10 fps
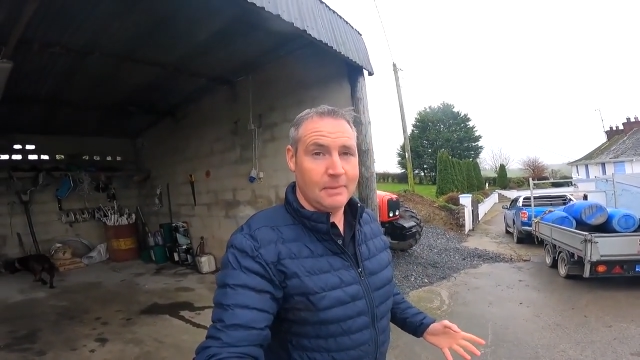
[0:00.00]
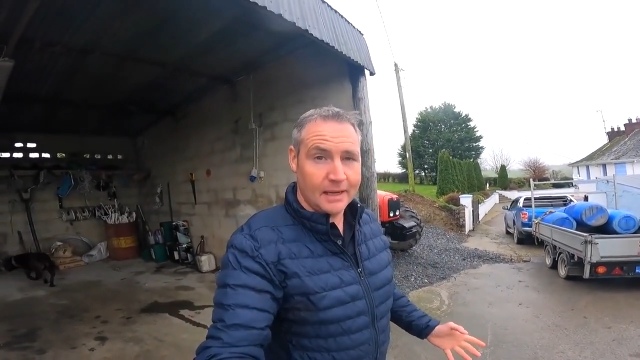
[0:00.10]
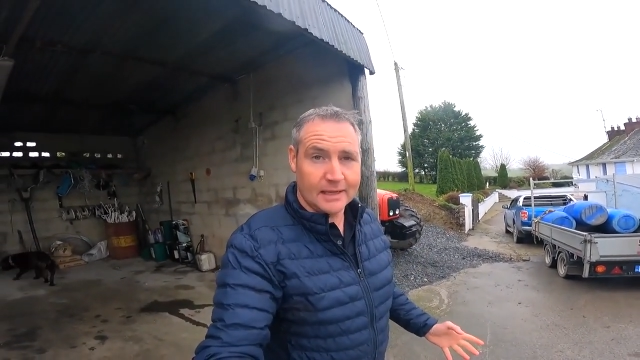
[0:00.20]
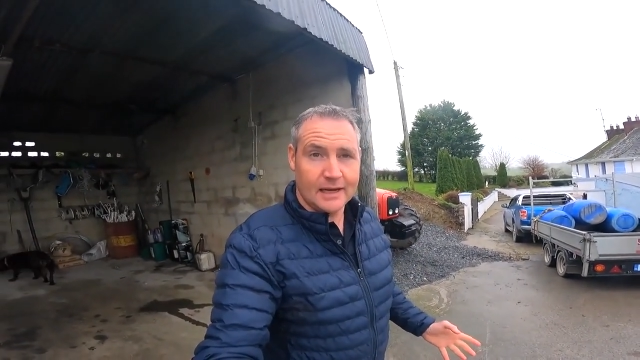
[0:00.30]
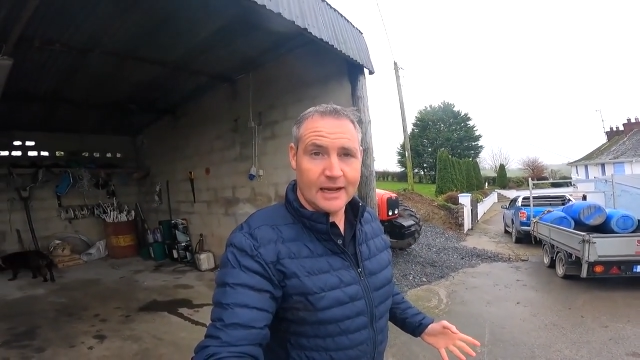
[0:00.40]

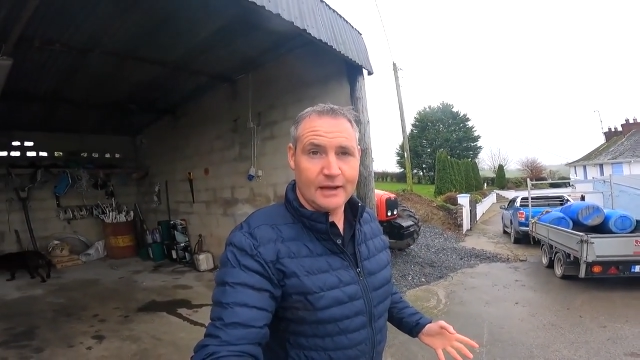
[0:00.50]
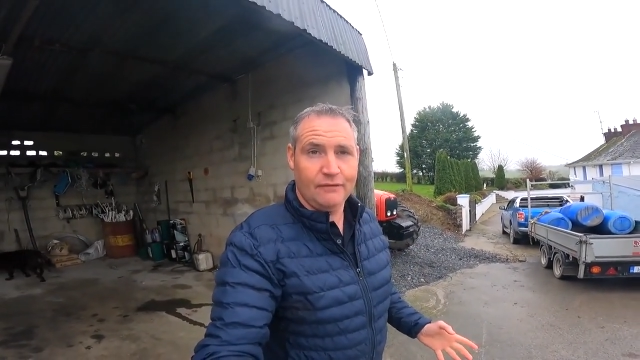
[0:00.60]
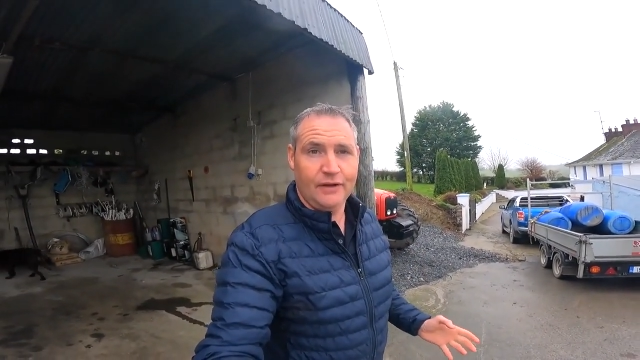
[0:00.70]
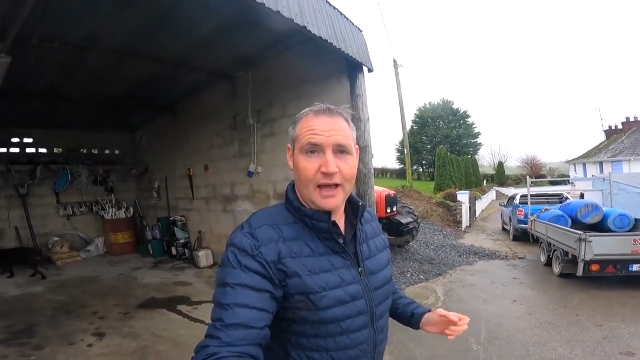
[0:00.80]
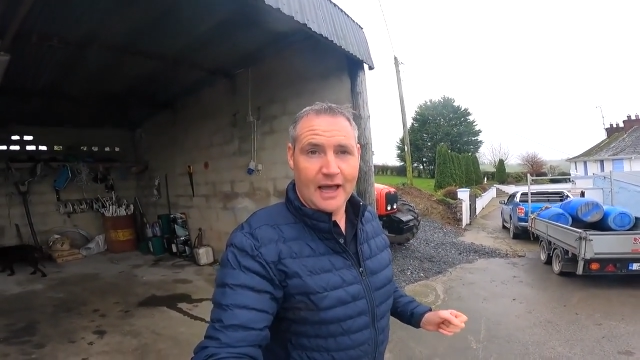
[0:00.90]
make
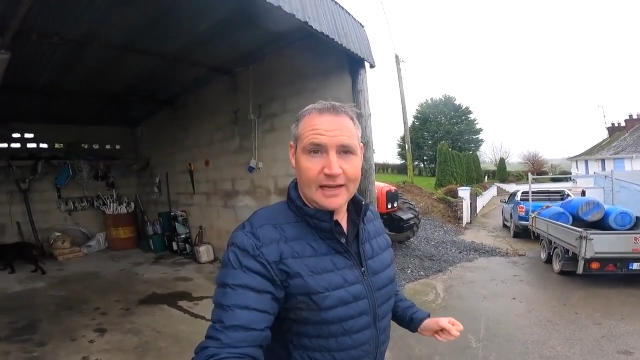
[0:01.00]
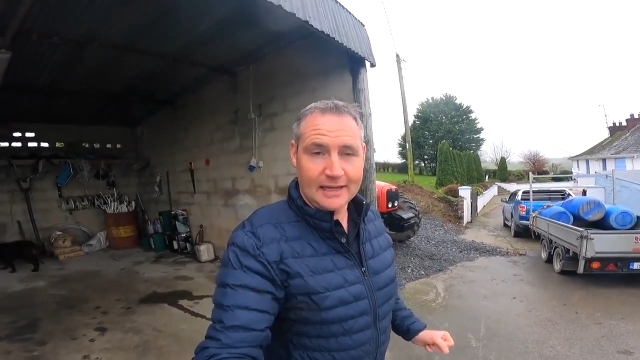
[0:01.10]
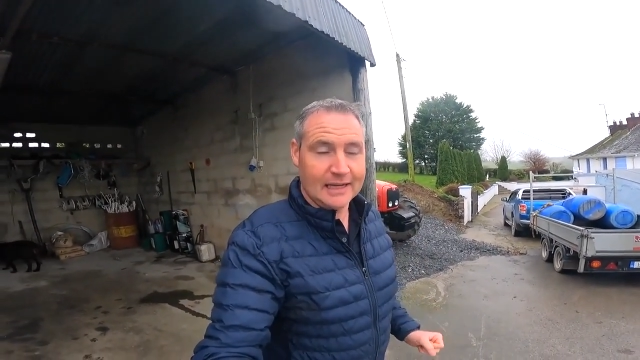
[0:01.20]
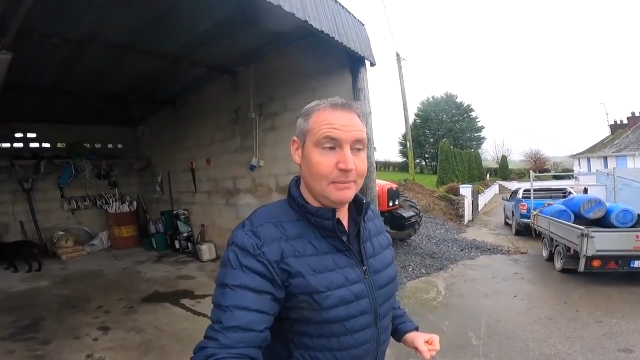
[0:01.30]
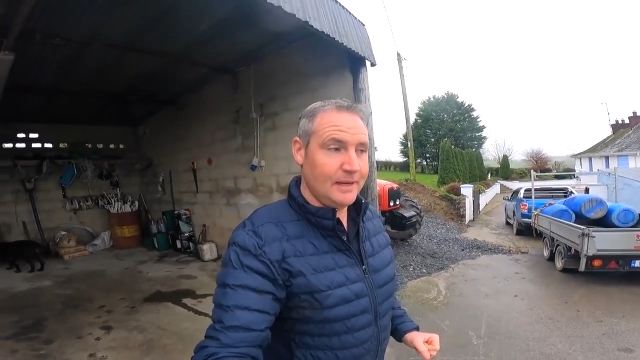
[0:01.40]
life a
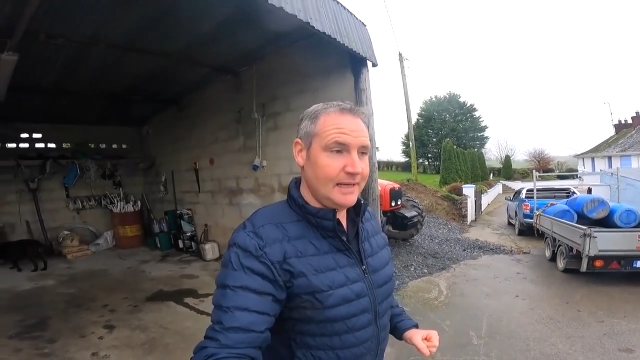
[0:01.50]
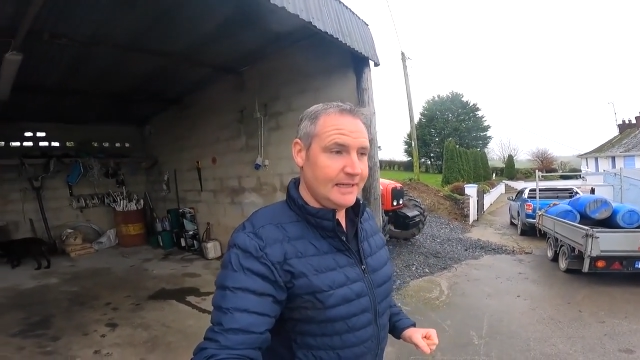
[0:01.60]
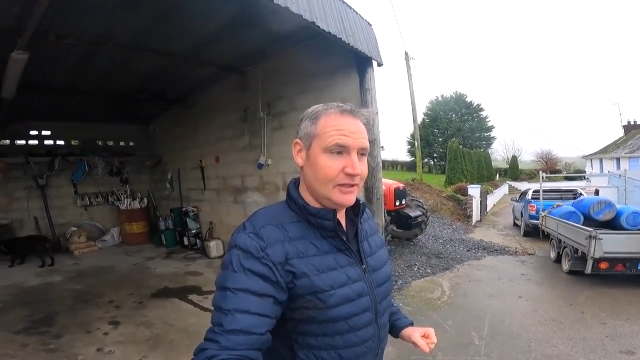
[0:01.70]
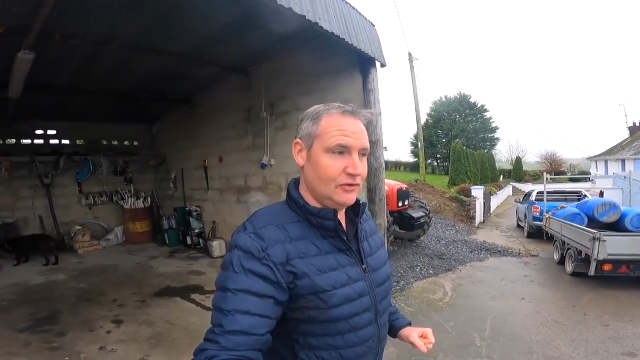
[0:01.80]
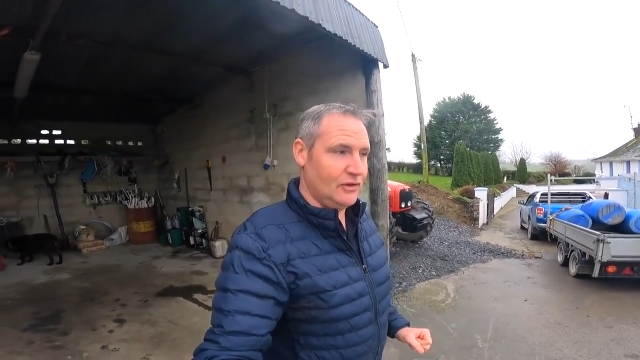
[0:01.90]
little bit
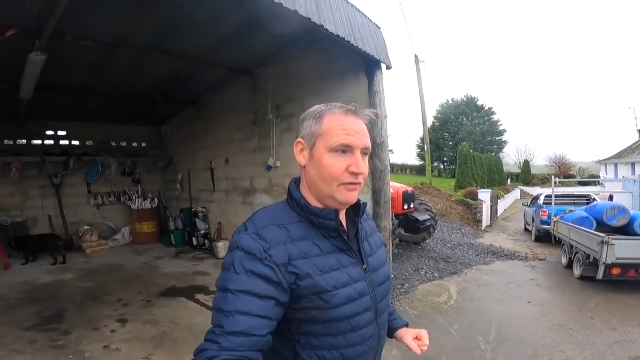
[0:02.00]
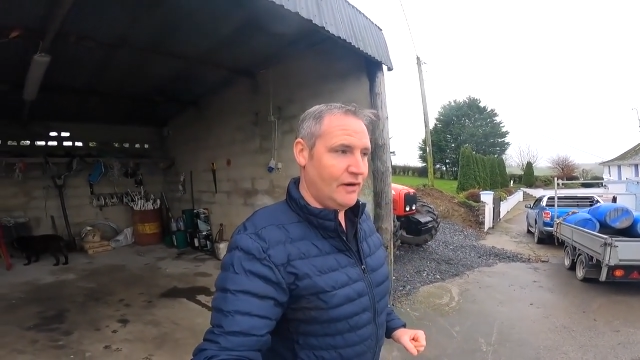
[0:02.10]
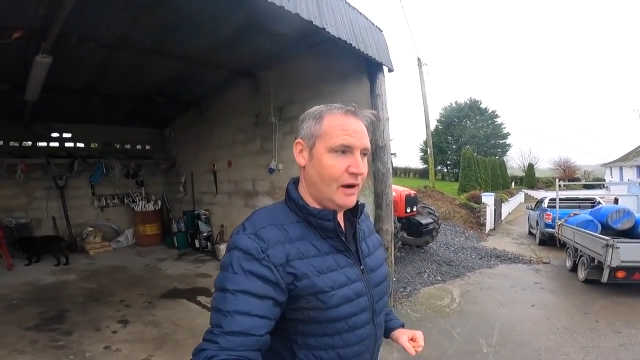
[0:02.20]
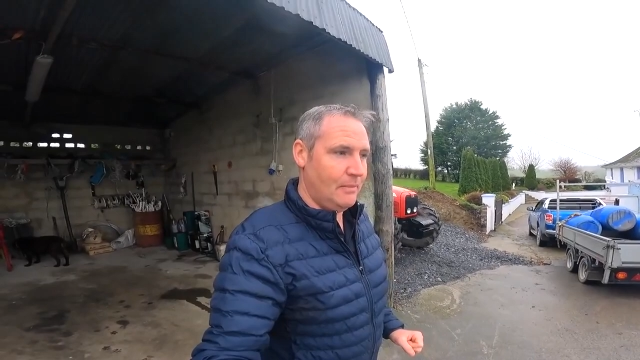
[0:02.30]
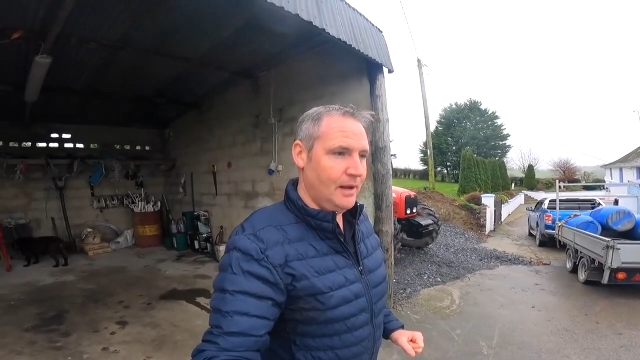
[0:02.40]
easier on the
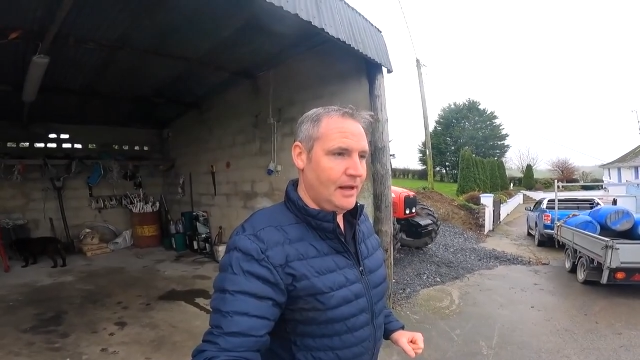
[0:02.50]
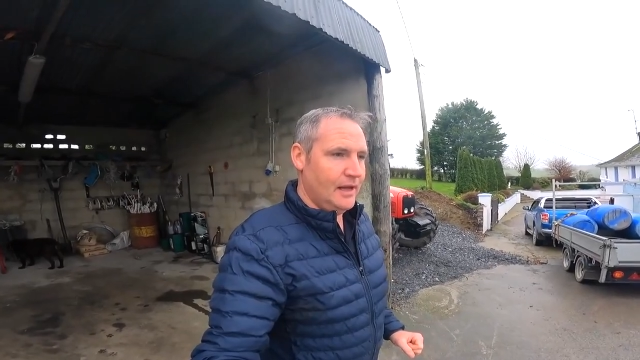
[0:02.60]
farm.